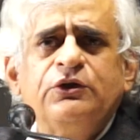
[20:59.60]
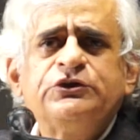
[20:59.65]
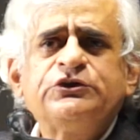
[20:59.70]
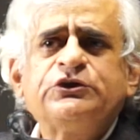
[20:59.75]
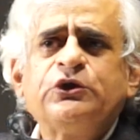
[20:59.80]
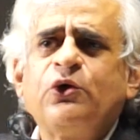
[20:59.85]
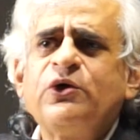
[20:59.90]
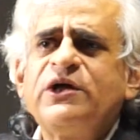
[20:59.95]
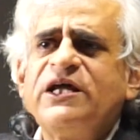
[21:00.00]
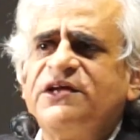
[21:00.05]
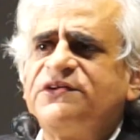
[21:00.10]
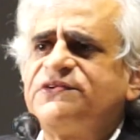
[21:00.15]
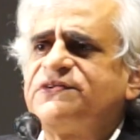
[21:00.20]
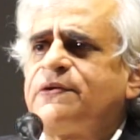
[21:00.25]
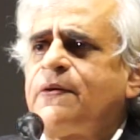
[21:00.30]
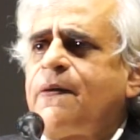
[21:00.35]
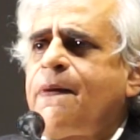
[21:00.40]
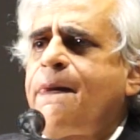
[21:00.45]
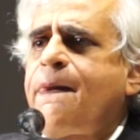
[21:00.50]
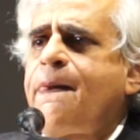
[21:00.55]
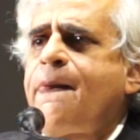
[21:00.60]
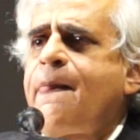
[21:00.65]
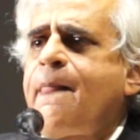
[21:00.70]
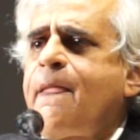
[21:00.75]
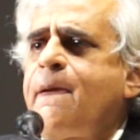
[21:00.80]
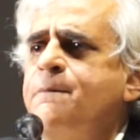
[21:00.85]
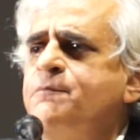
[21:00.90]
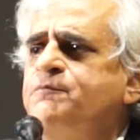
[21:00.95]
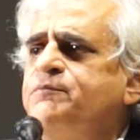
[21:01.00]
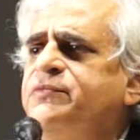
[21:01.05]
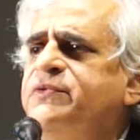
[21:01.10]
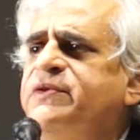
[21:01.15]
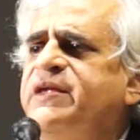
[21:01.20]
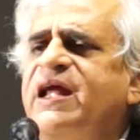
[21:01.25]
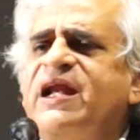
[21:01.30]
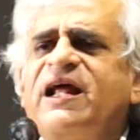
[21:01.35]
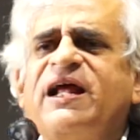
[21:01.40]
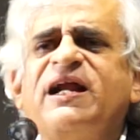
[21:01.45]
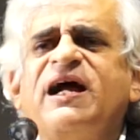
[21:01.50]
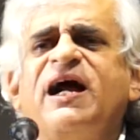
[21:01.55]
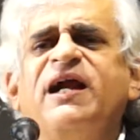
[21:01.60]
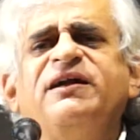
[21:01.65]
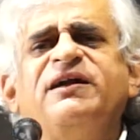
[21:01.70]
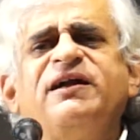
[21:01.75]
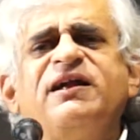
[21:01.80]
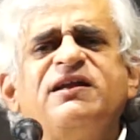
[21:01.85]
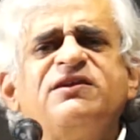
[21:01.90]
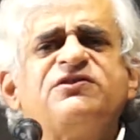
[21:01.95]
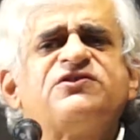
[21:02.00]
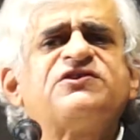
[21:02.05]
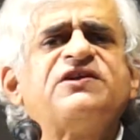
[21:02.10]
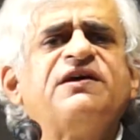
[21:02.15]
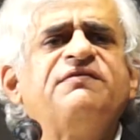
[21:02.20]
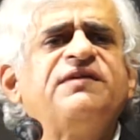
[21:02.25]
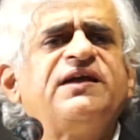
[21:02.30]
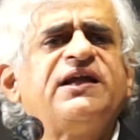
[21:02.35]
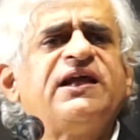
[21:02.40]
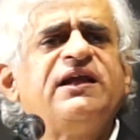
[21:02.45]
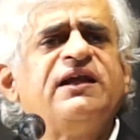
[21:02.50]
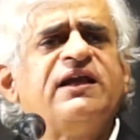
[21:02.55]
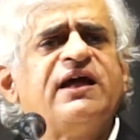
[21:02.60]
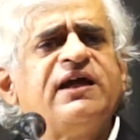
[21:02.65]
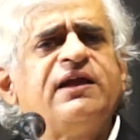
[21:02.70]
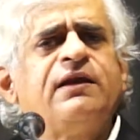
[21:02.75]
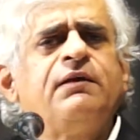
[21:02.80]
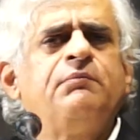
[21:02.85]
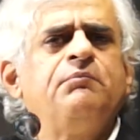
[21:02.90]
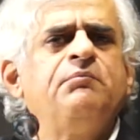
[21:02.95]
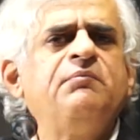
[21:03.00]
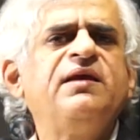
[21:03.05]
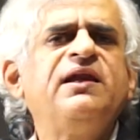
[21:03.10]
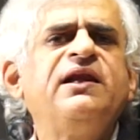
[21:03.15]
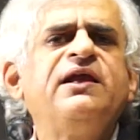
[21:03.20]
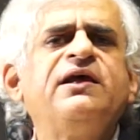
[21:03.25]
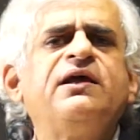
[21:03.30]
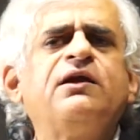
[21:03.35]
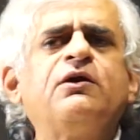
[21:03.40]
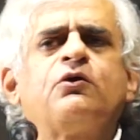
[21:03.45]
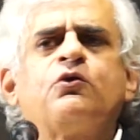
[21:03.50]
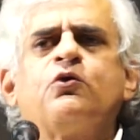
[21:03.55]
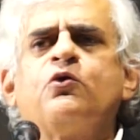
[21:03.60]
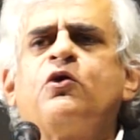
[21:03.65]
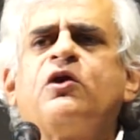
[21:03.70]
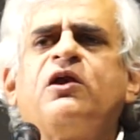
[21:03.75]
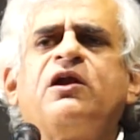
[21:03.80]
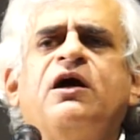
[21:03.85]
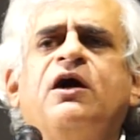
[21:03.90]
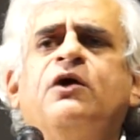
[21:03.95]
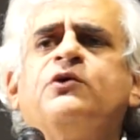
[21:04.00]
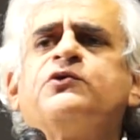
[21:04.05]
showed us there are 179 million rural